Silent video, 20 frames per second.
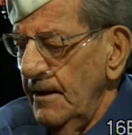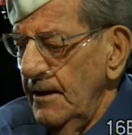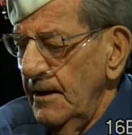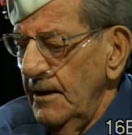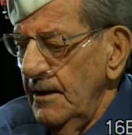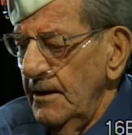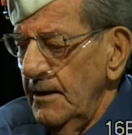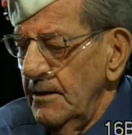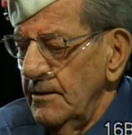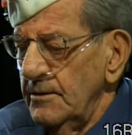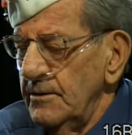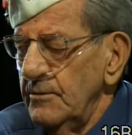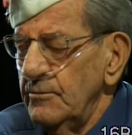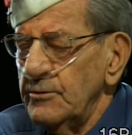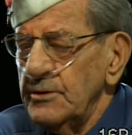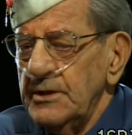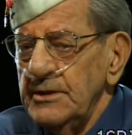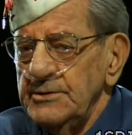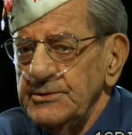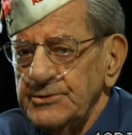we were getting
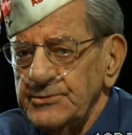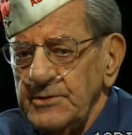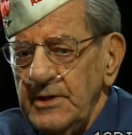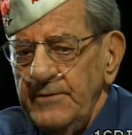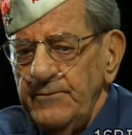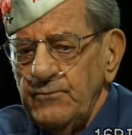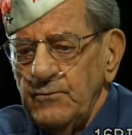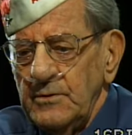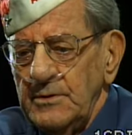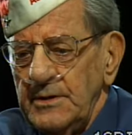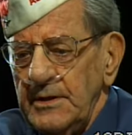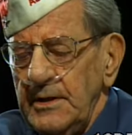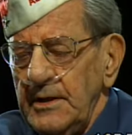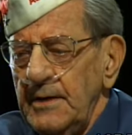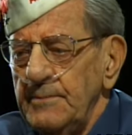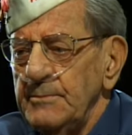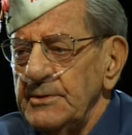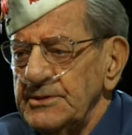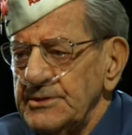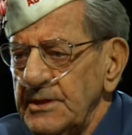strafed one day. I must have
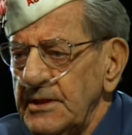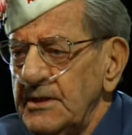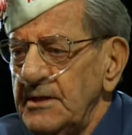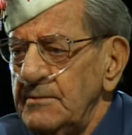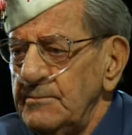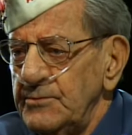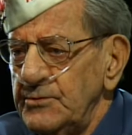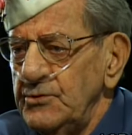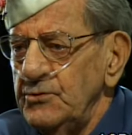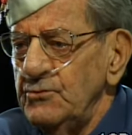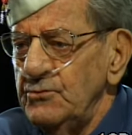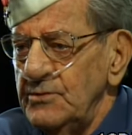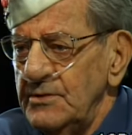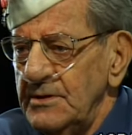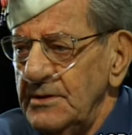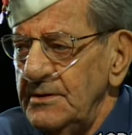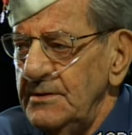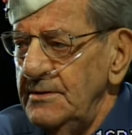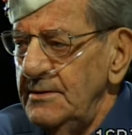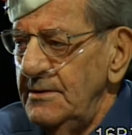come too then.
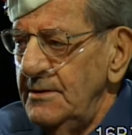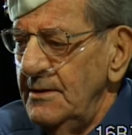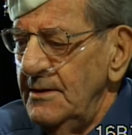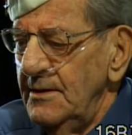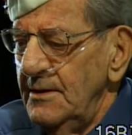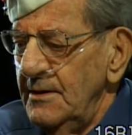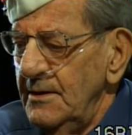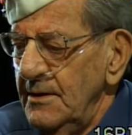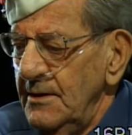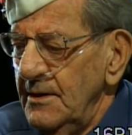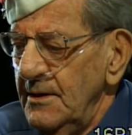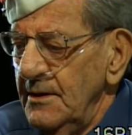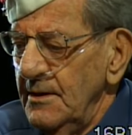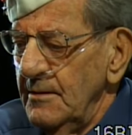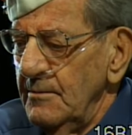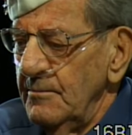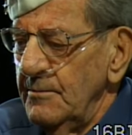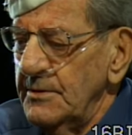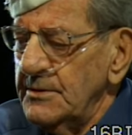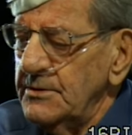There,
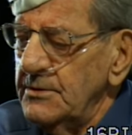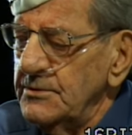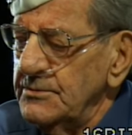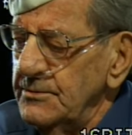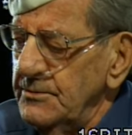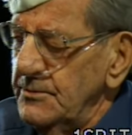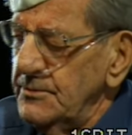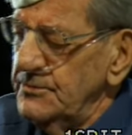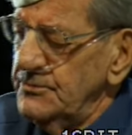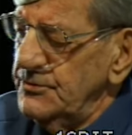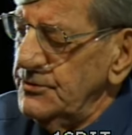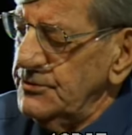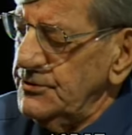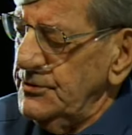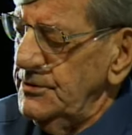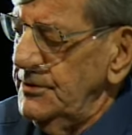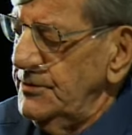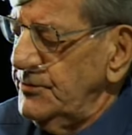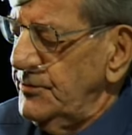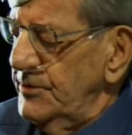there's a slip trench
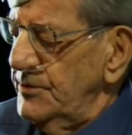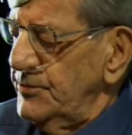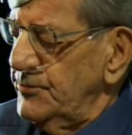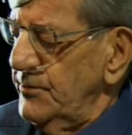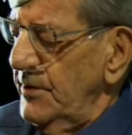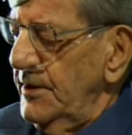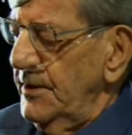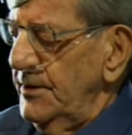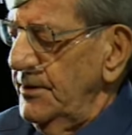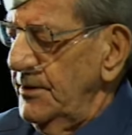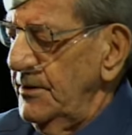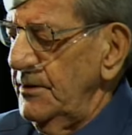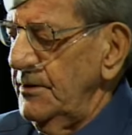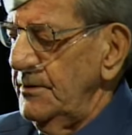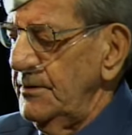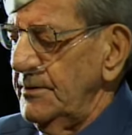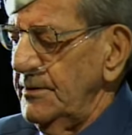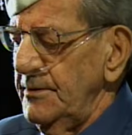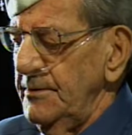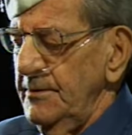right here, and
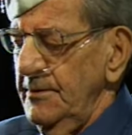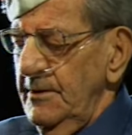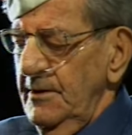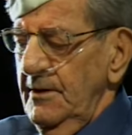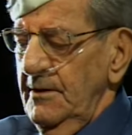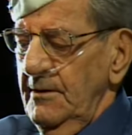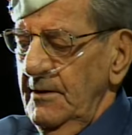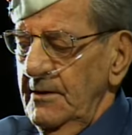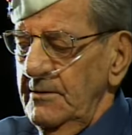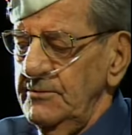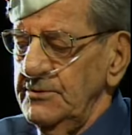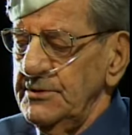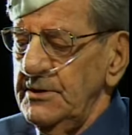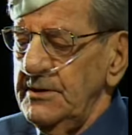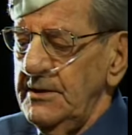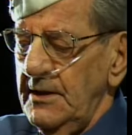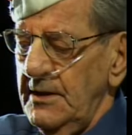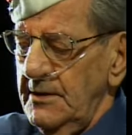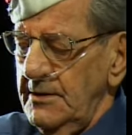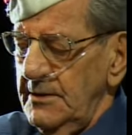uh, I was on, on
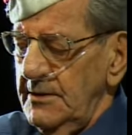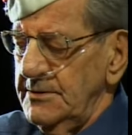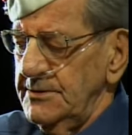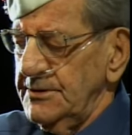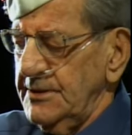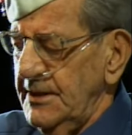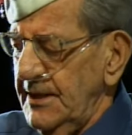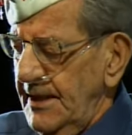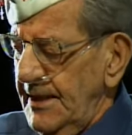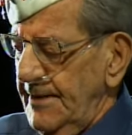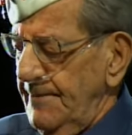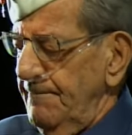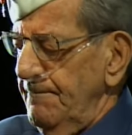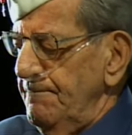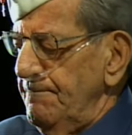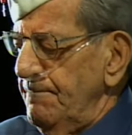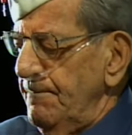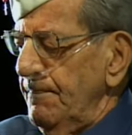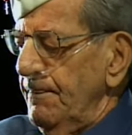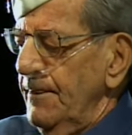his cot.
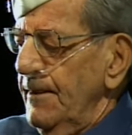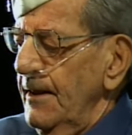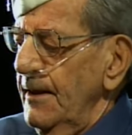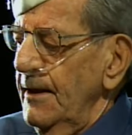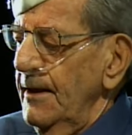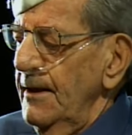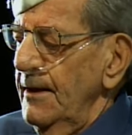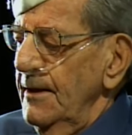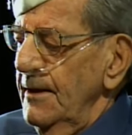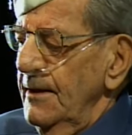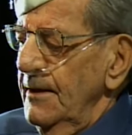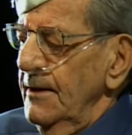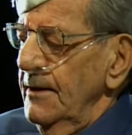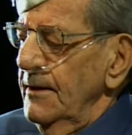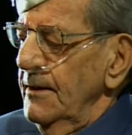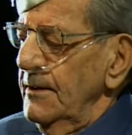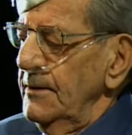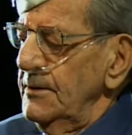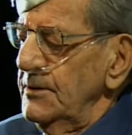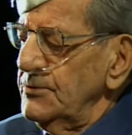This
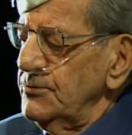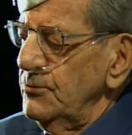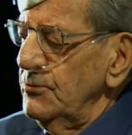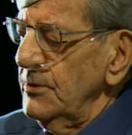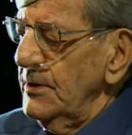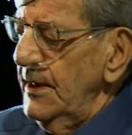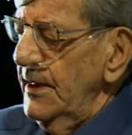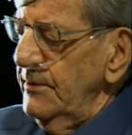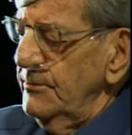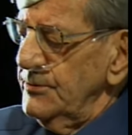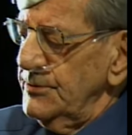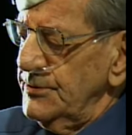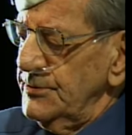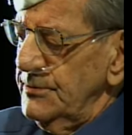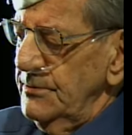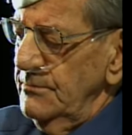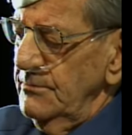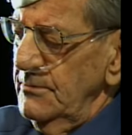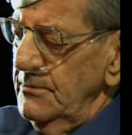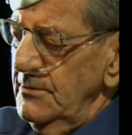old guy was
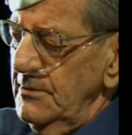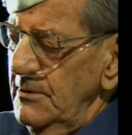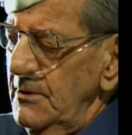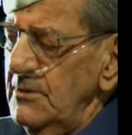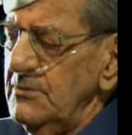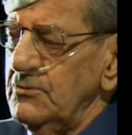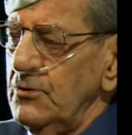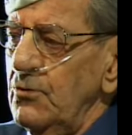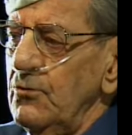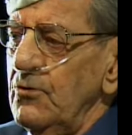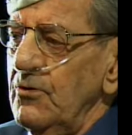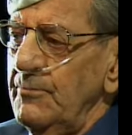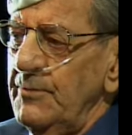looked older than me. Uh,